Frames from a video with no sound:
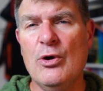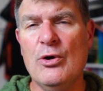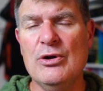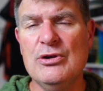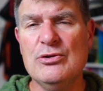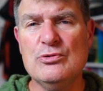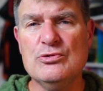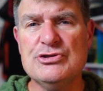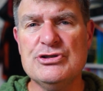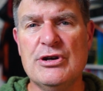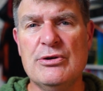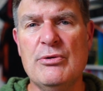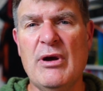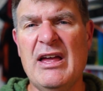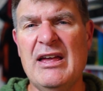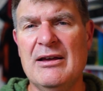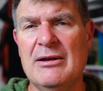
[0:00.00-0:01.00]
And
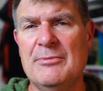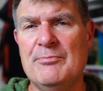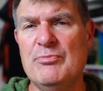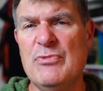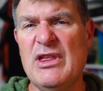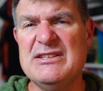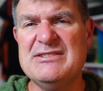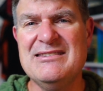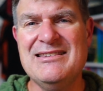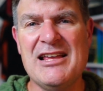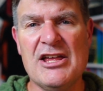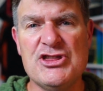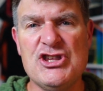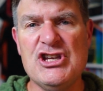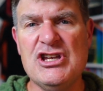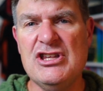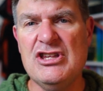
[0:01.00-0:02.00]
also, there's
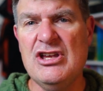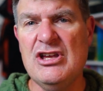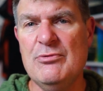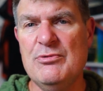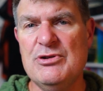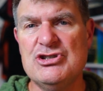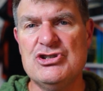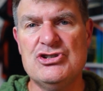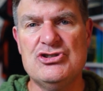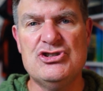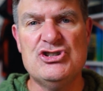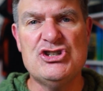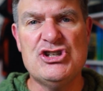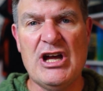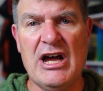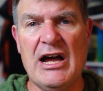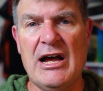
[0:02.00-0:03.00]
nothing in here which is
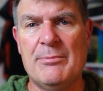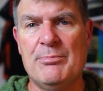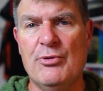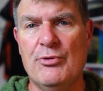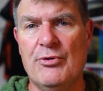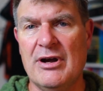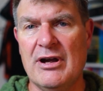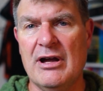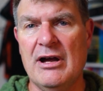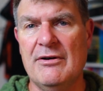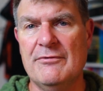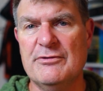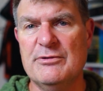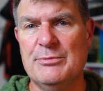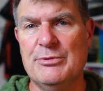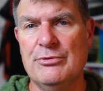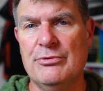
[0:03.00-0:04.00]
sharp or
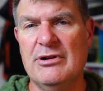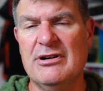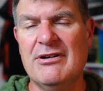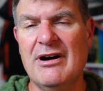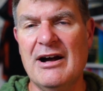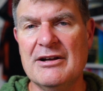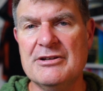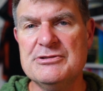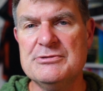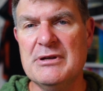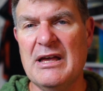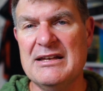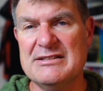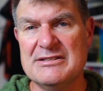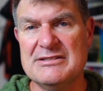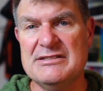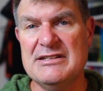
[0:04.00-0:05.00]
uncomfortable. The lugs,
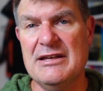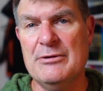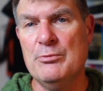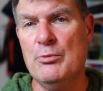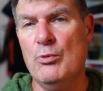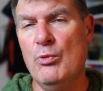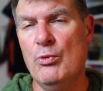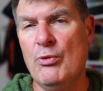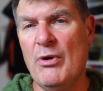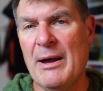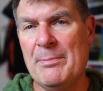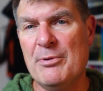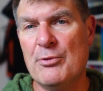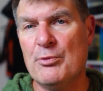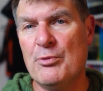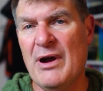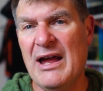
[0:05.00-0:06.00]
as I said, wrap
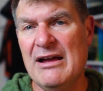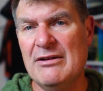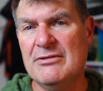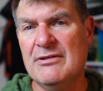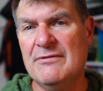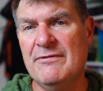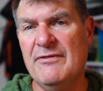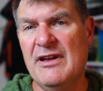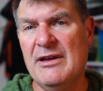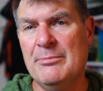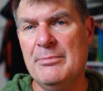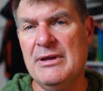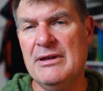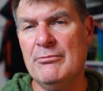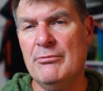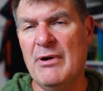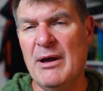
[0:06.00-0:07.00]
around a fair
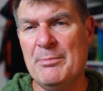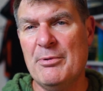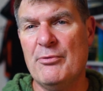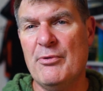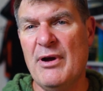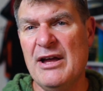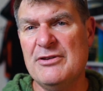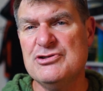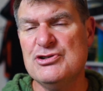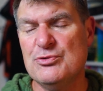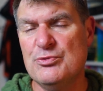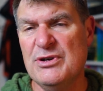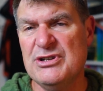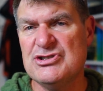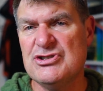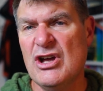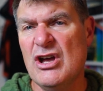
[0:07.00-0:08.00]
bit, wrap around your
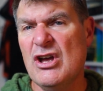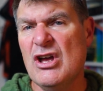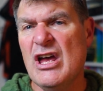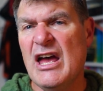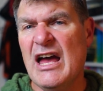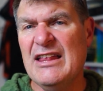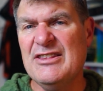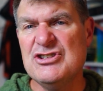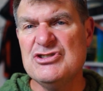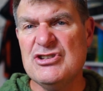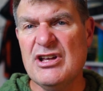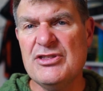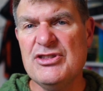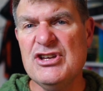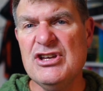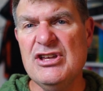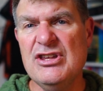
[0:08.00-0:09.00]
wrist, and there's
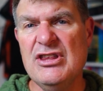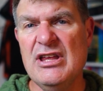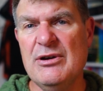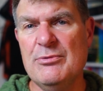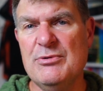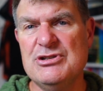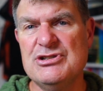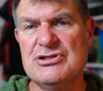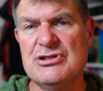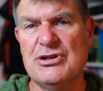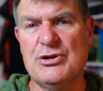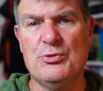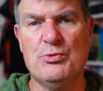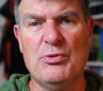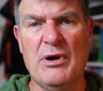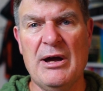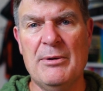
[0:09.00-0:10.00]
nothing in there which is going to
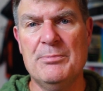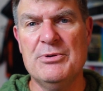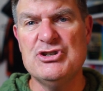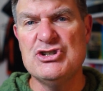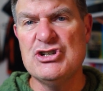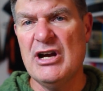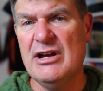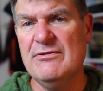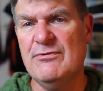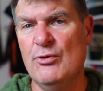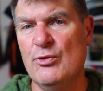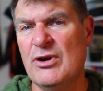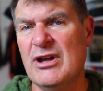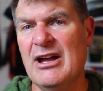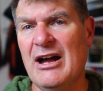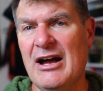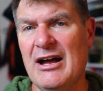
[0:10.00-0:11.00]
rub, chafe, or
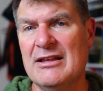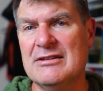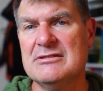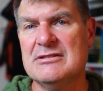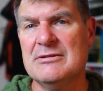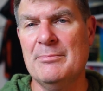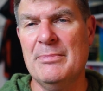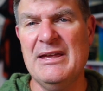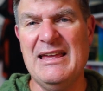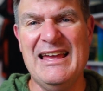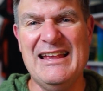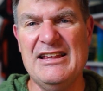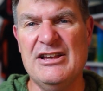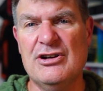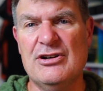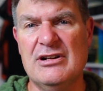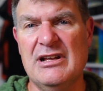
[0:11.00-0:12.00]
cut to be
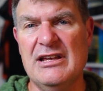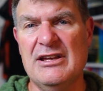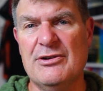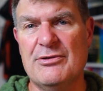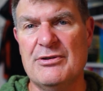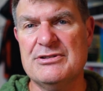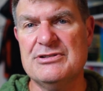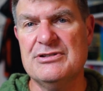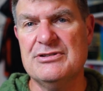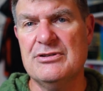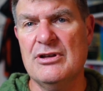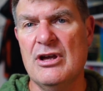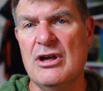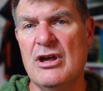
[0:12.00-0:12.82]
any kind of irritant.